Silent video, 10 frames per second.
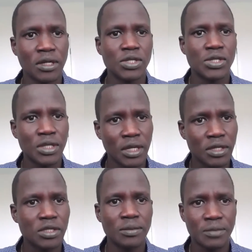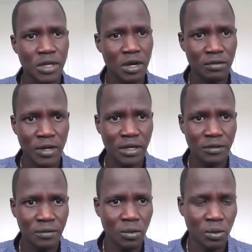to get themselves ready
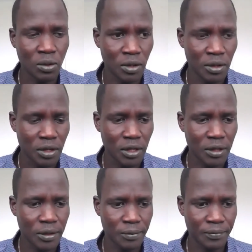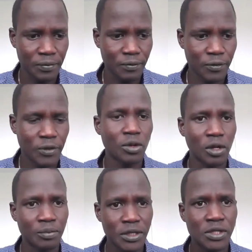for the
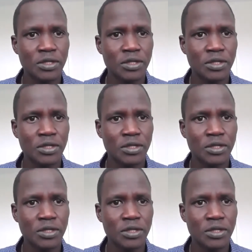Olympics,